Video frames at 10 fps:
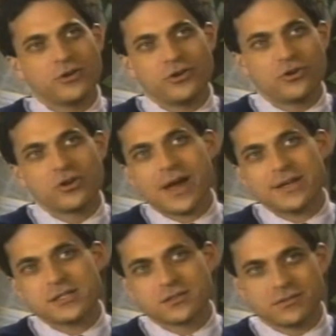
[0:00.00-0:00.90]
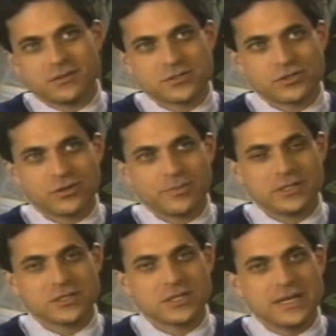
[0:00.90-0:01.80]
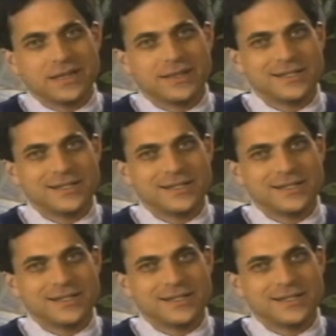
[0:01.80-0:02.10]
or neurological disturbance